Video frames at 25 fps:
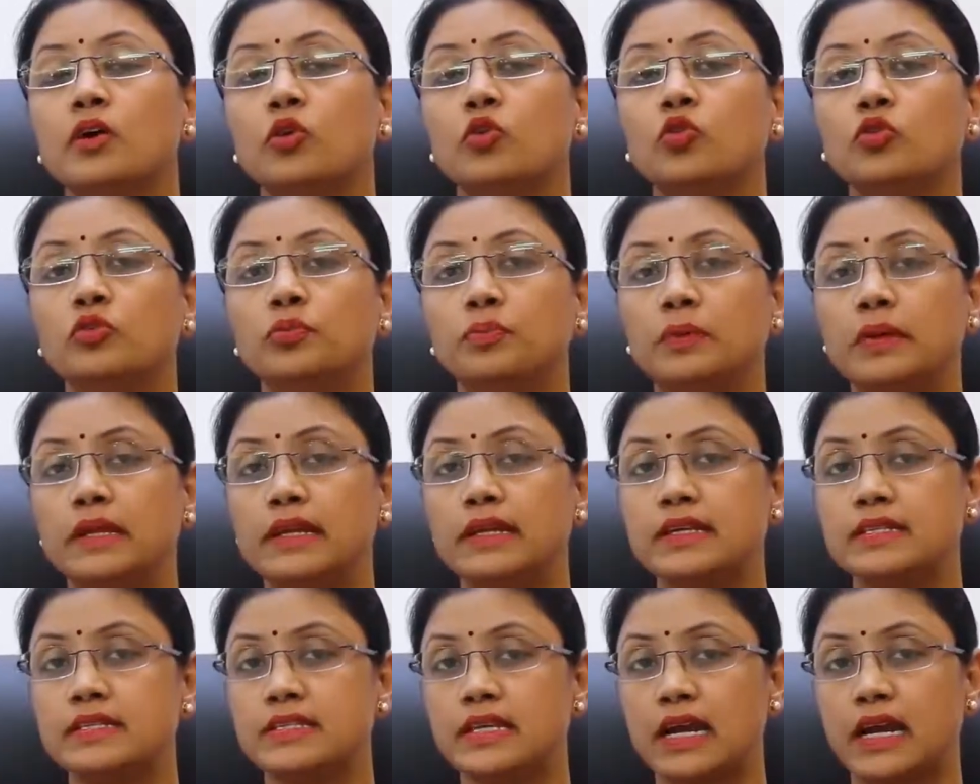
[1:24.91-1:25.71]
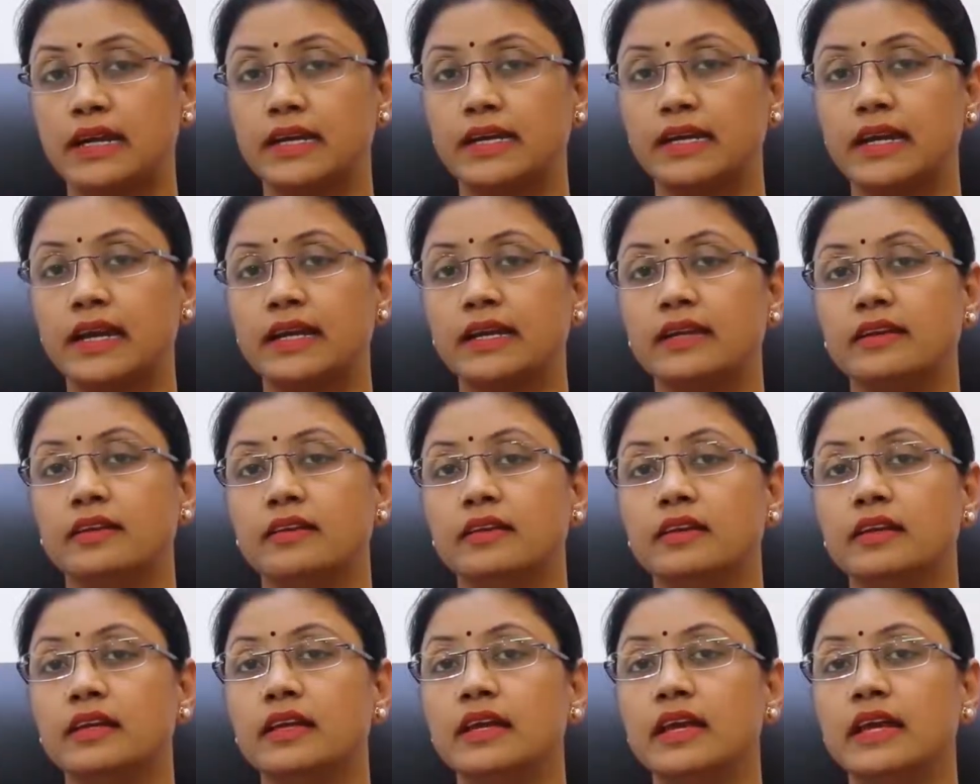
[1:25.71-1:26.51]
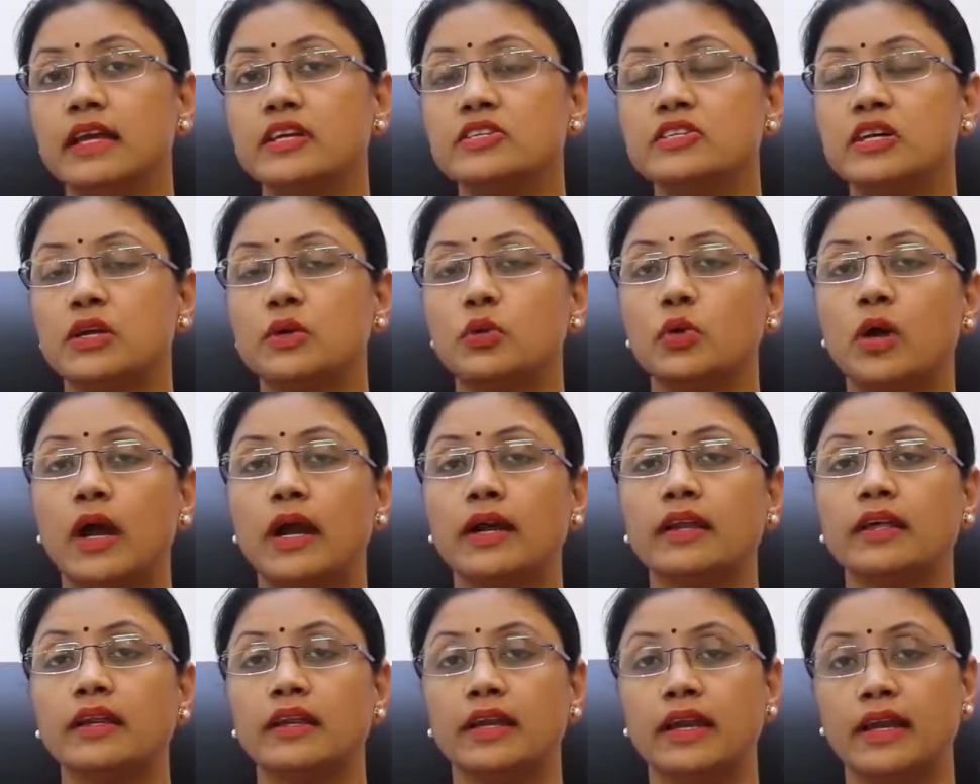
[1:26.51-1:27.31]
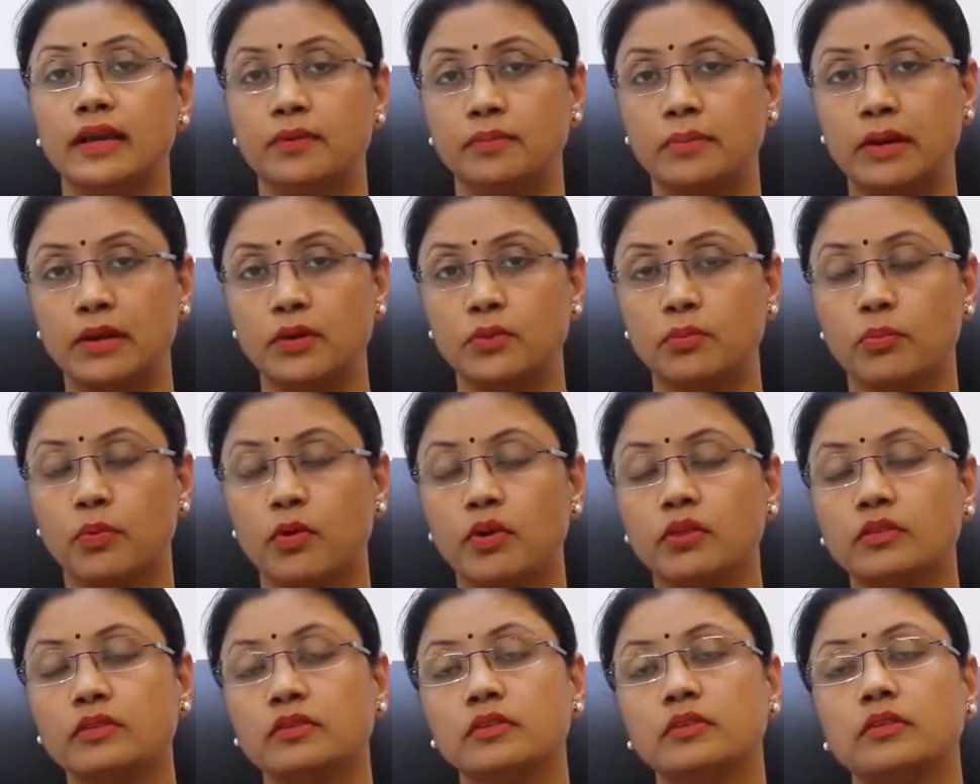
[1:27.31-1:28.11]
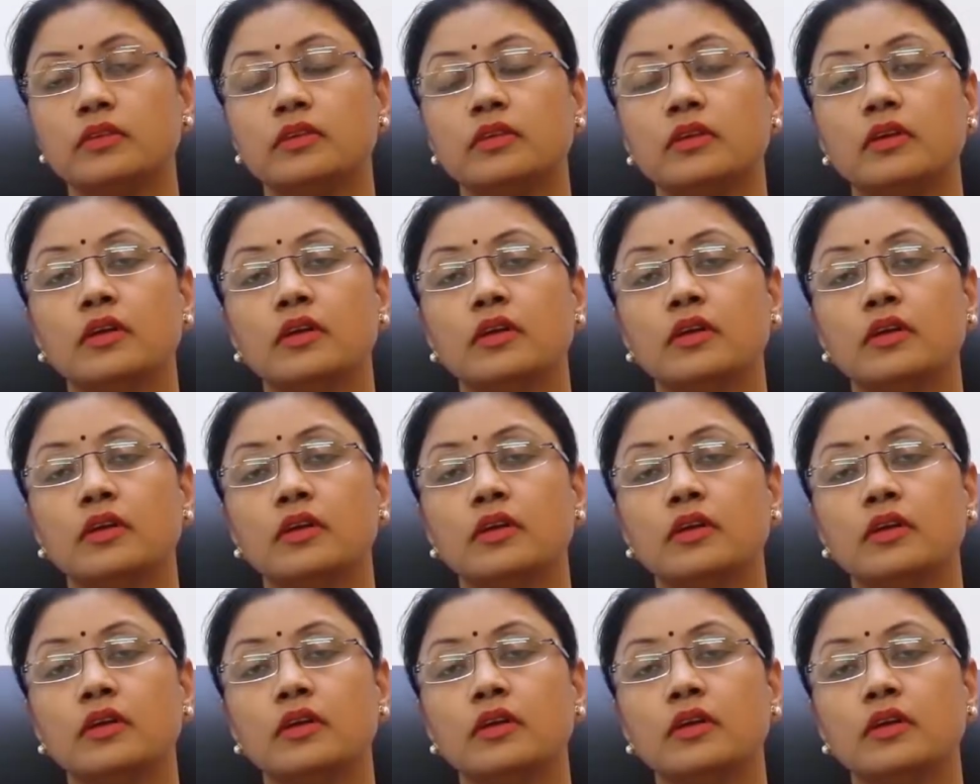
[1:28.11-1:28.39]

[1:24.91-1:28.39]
whose period started at an early age and who had a late menopause,